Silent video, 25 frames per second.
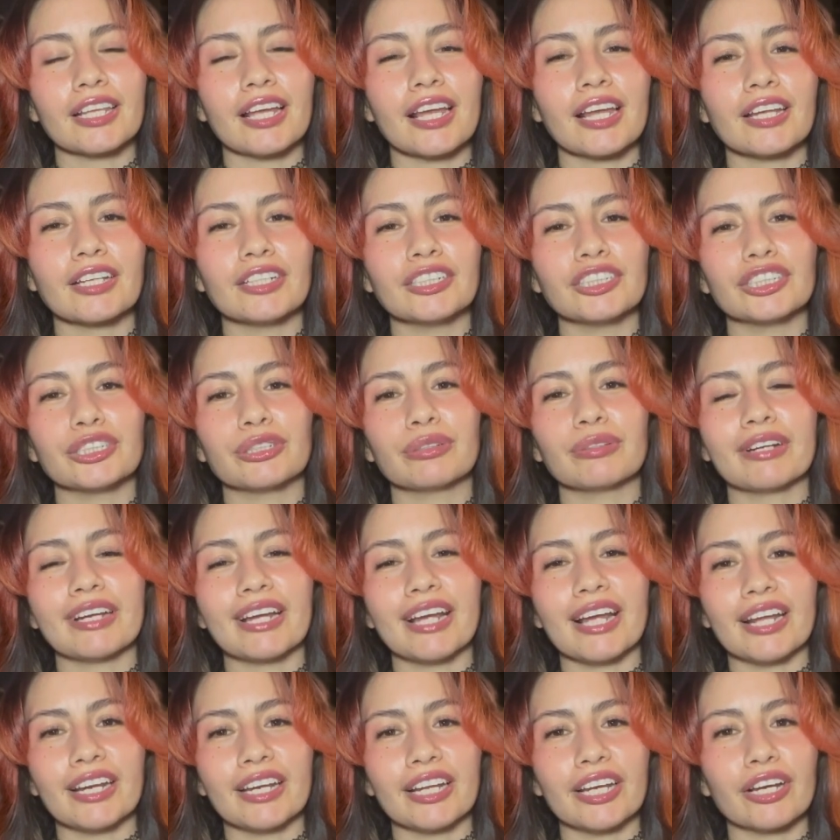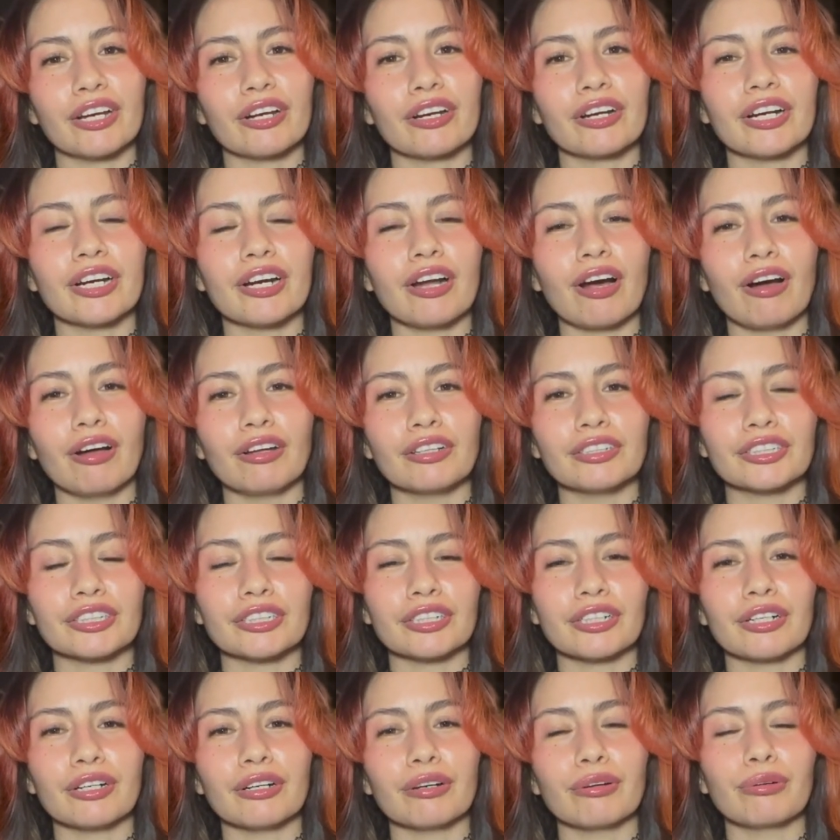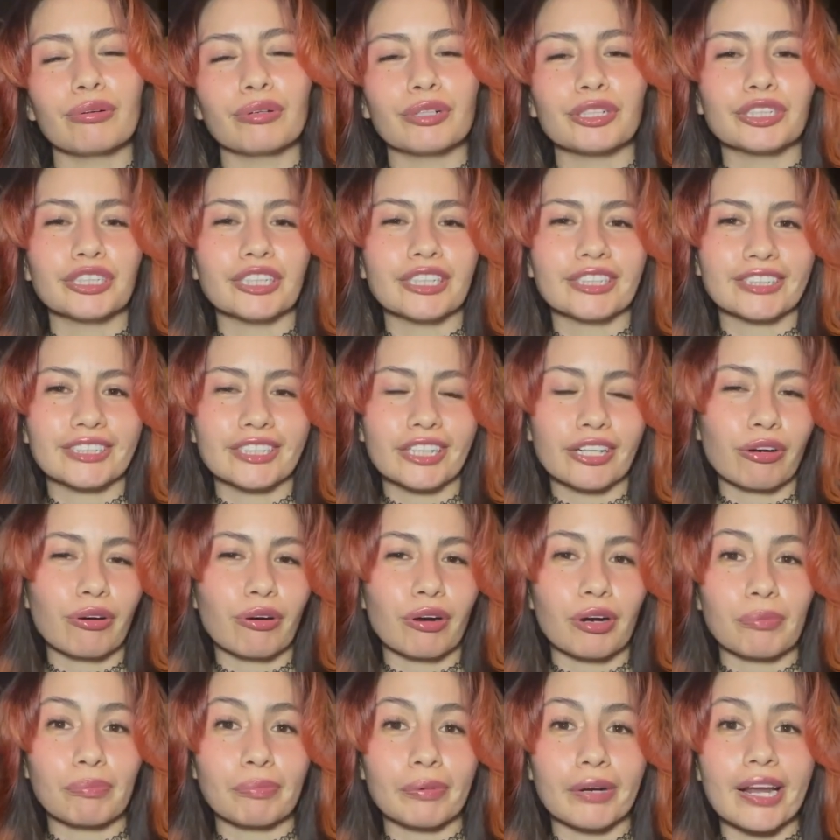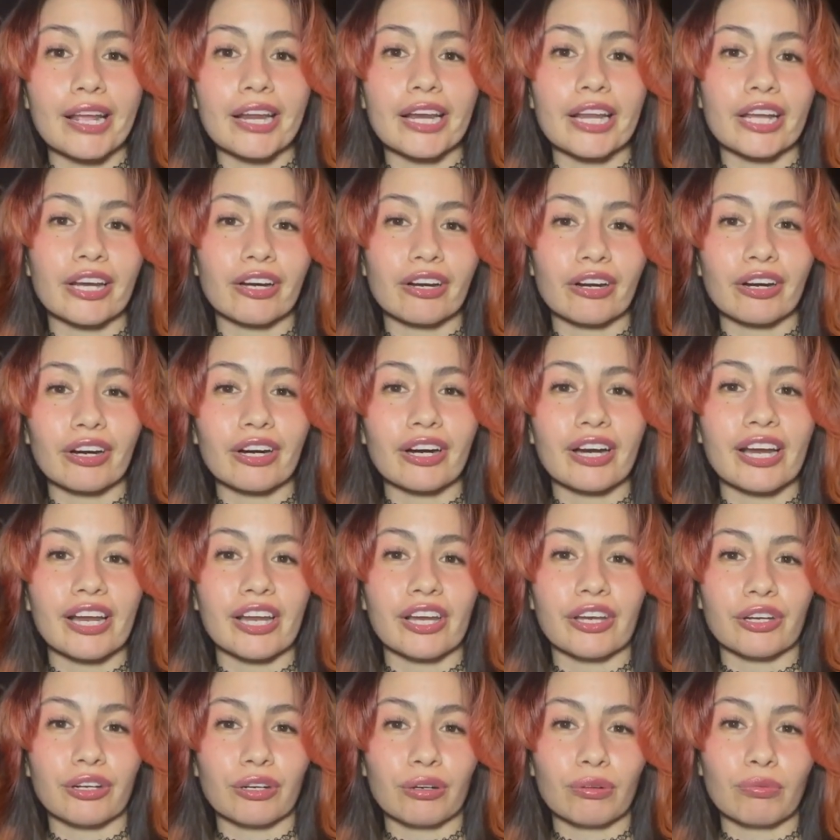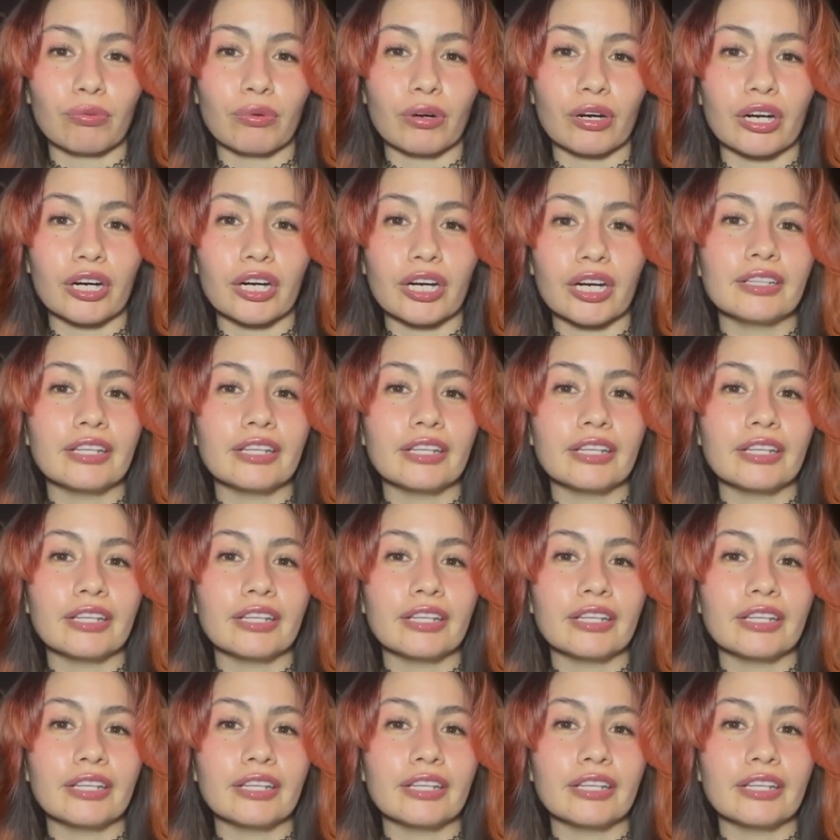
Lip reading: and creating her an altar or just incorporating her in your work,